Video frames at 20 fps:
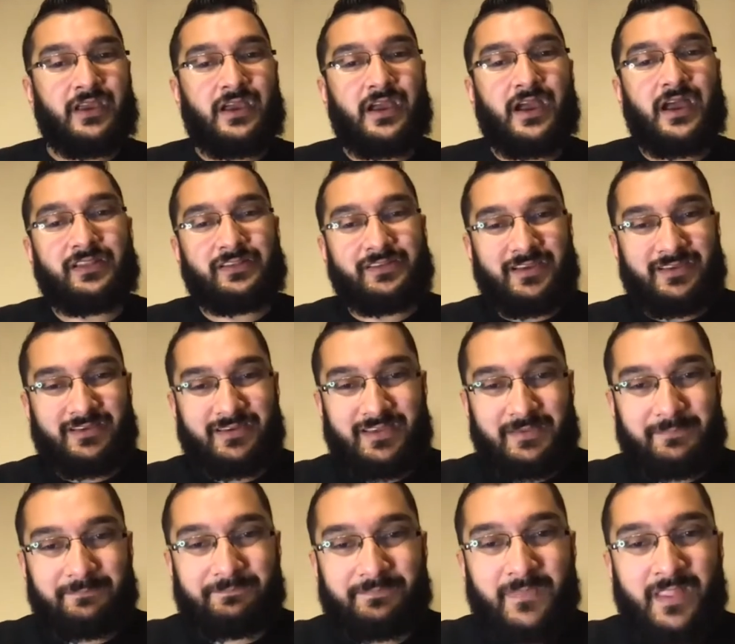
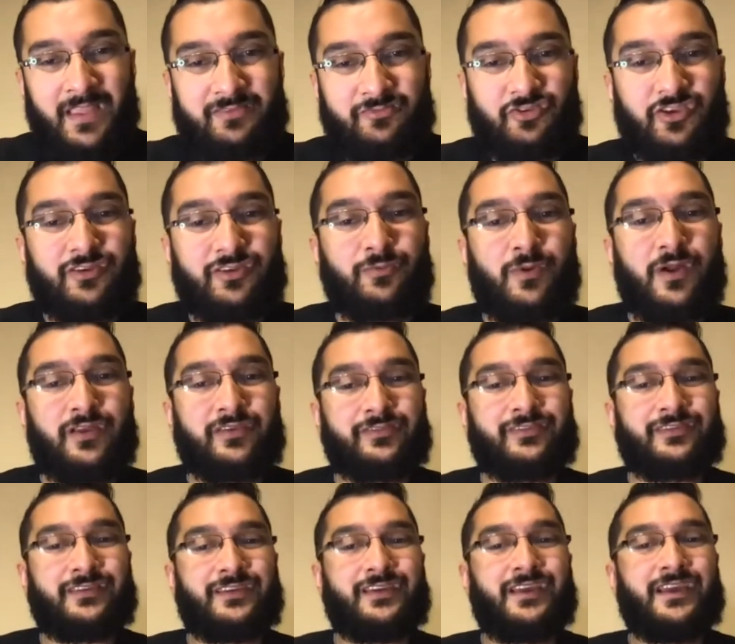Al-Karim,
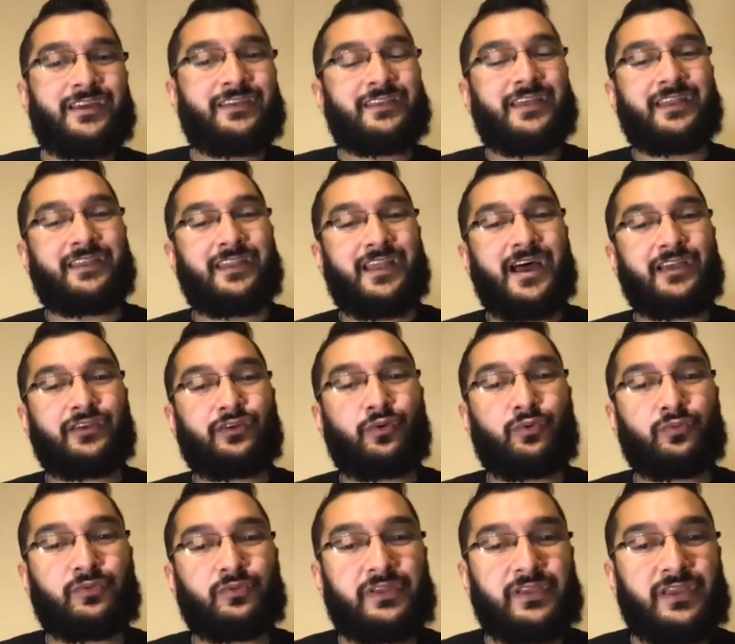generosity that not
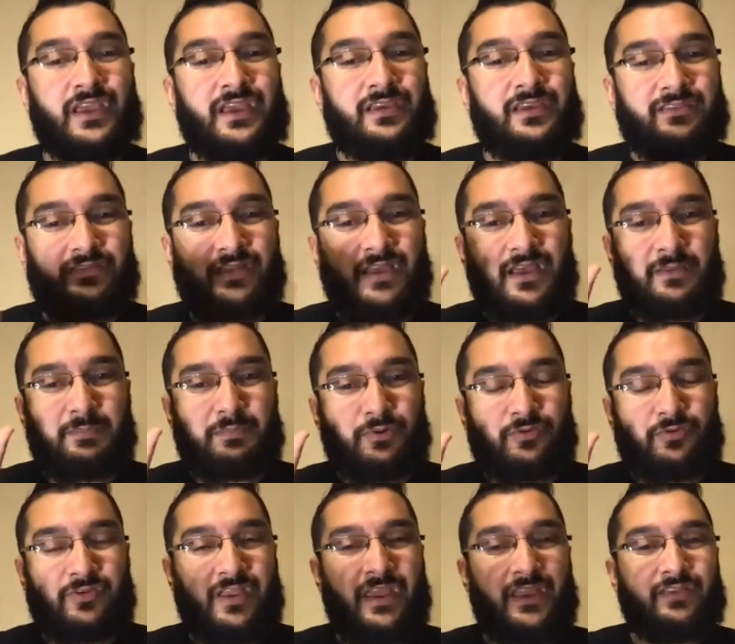only
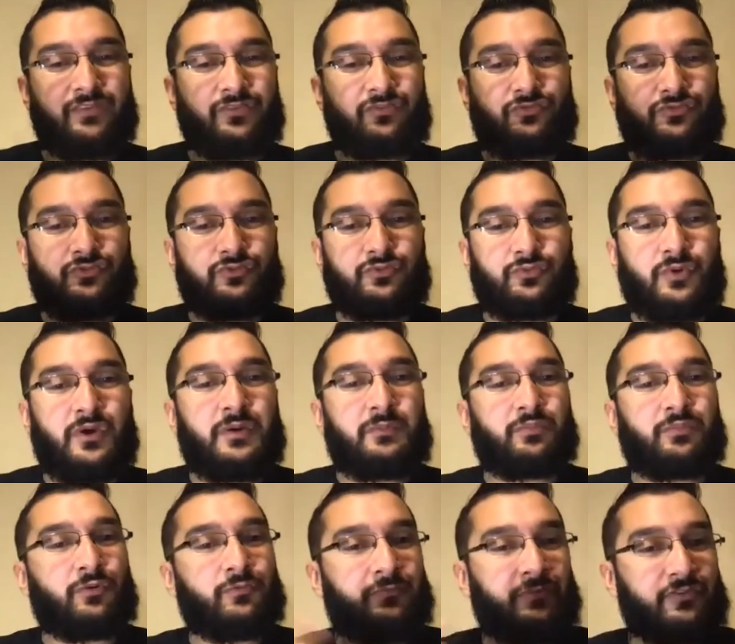pertains to
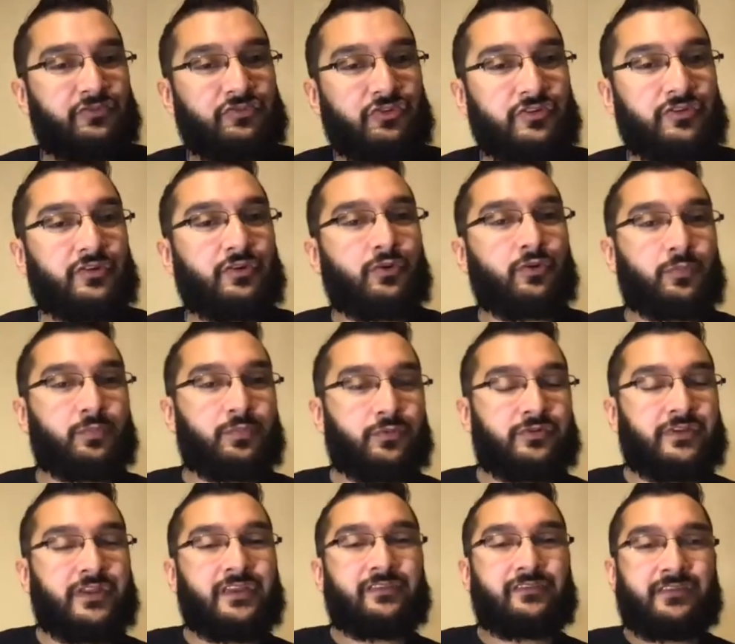provision or
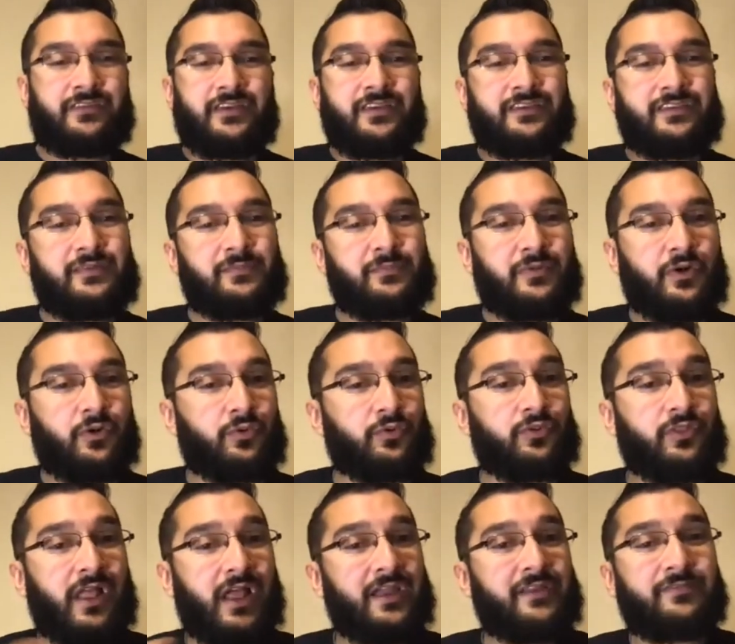pertains to anything or
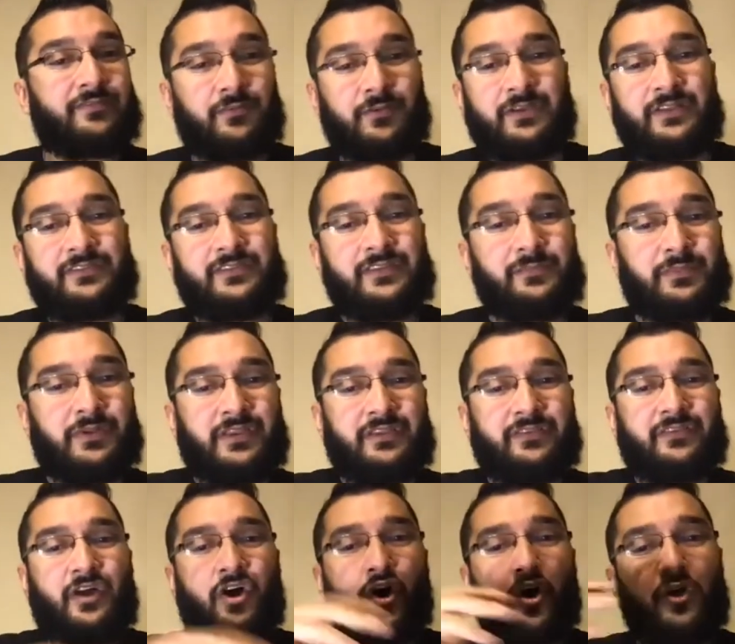life or anything, but is
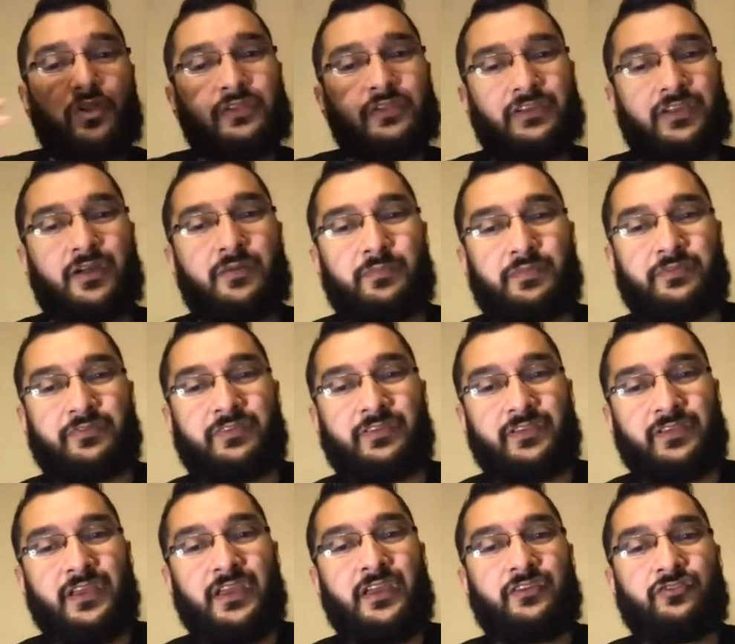an
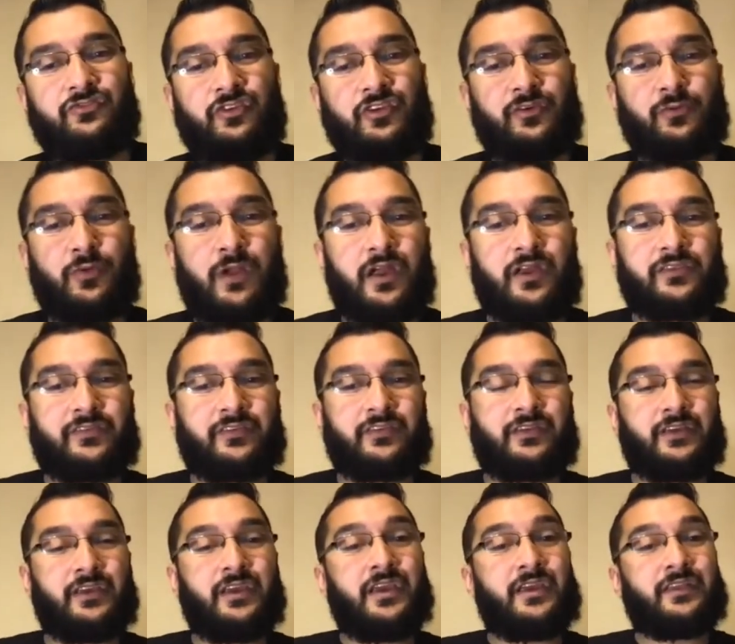all-encompassing
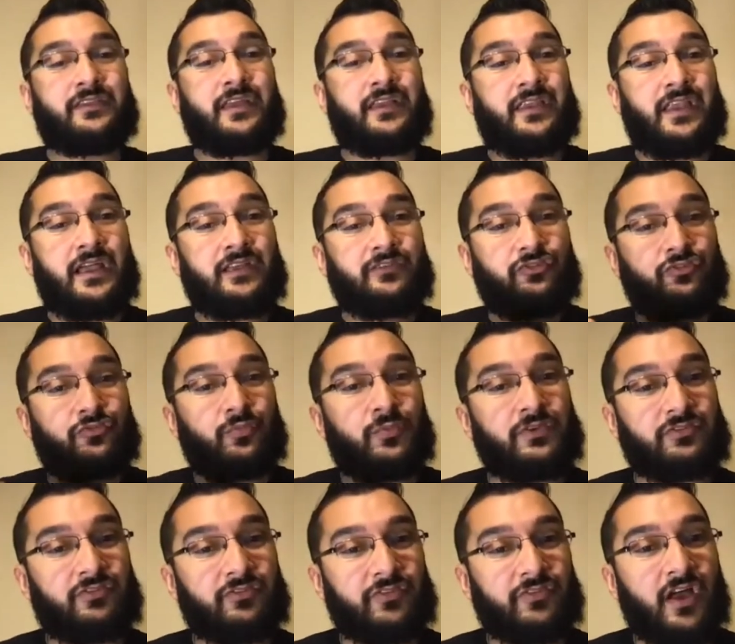generosity that not just
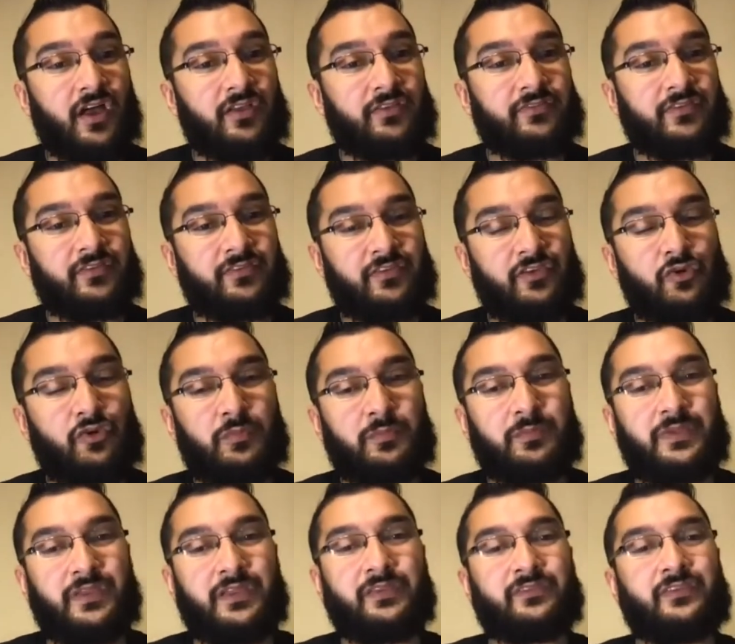reaches us as human
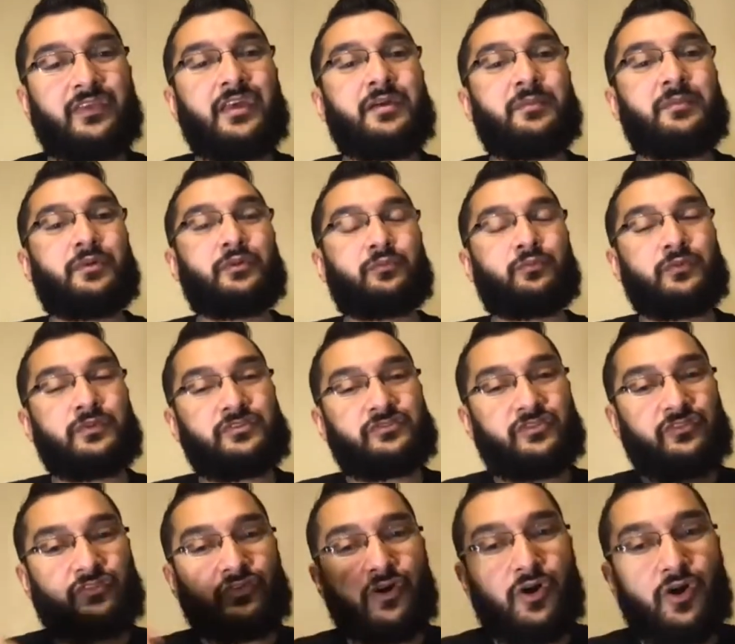beings, but
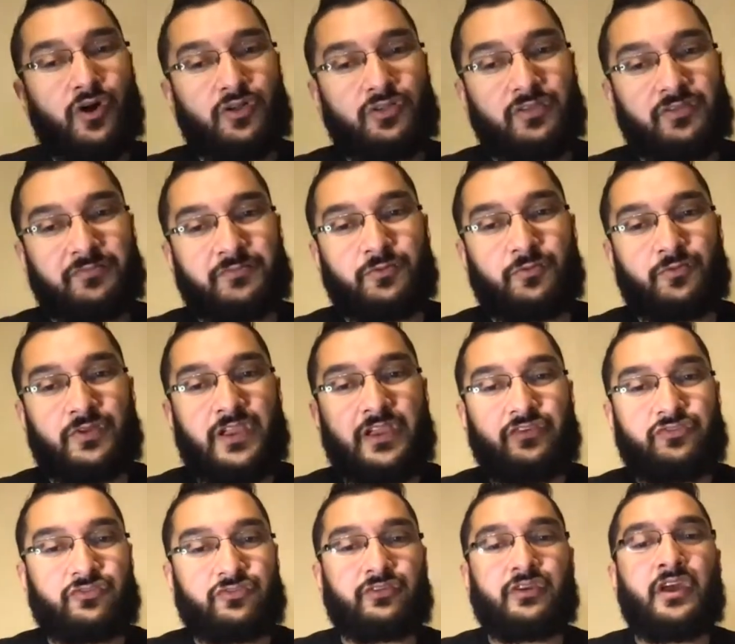reaches all of
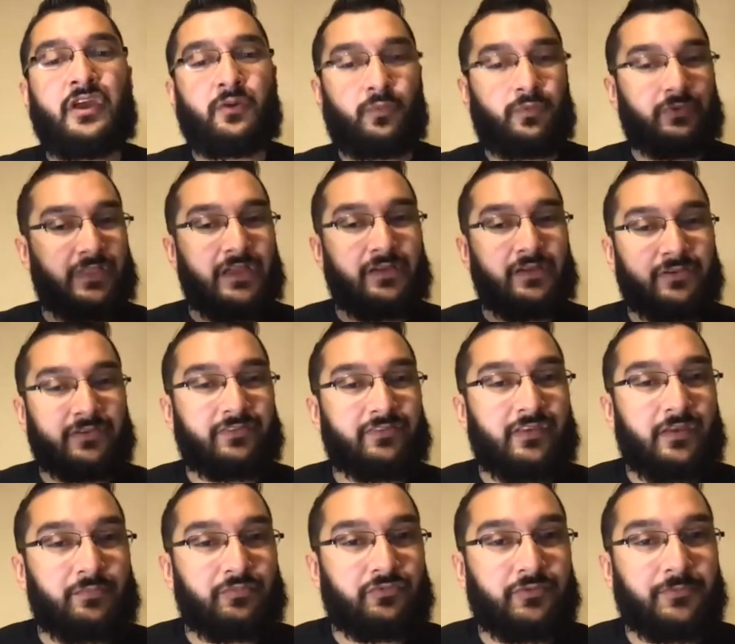creation without
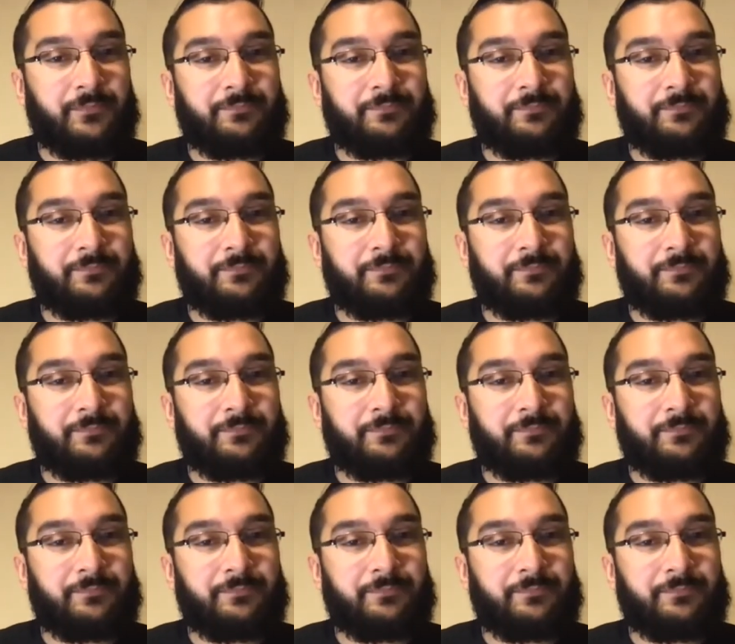exception.